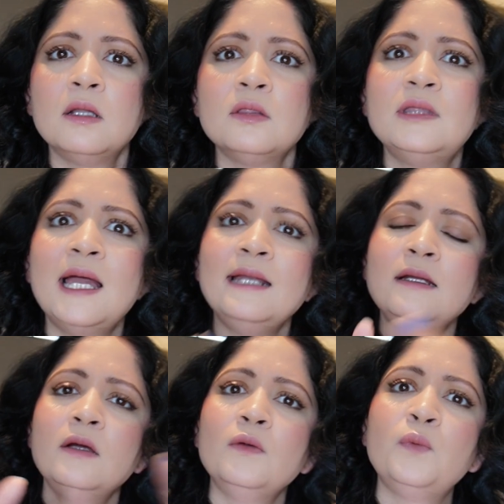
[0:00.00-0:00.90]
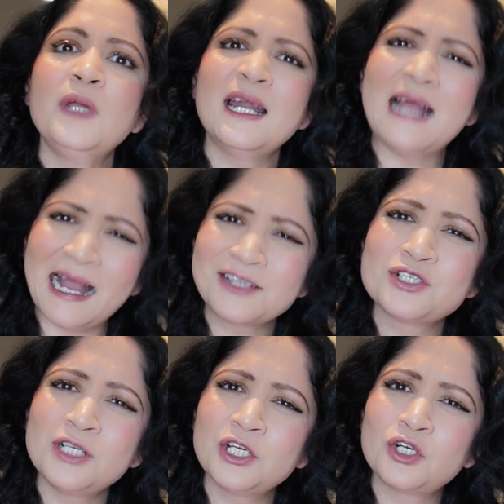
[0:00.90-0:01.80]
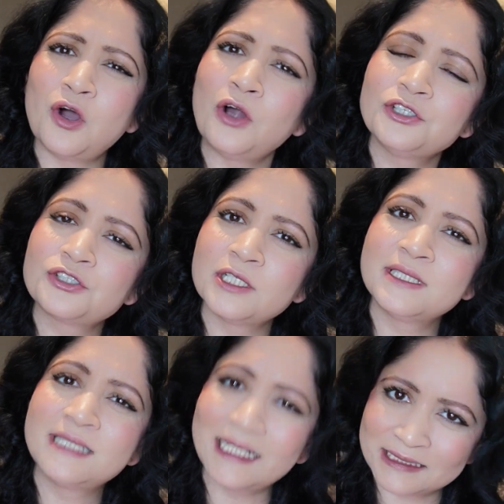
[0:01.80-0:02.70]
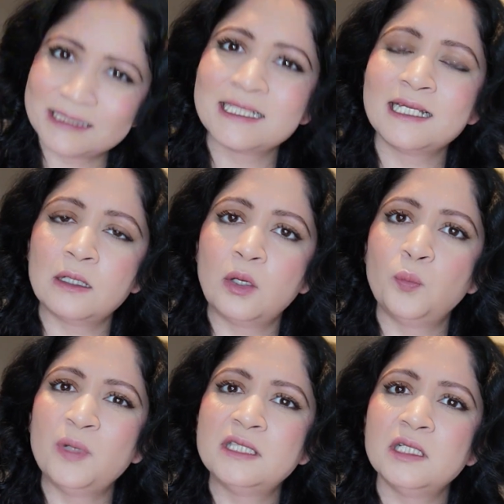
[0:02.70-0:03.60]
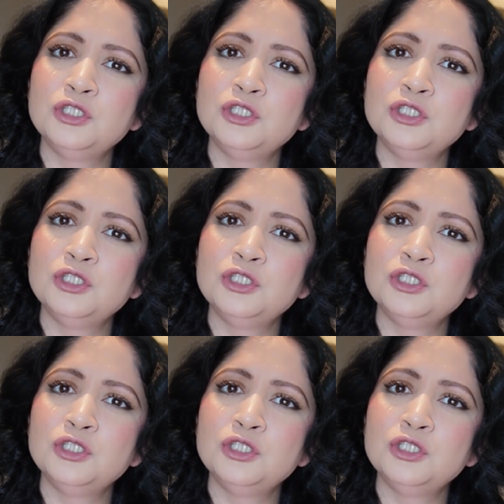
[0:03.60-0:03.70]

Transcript: then we are actually contradicting with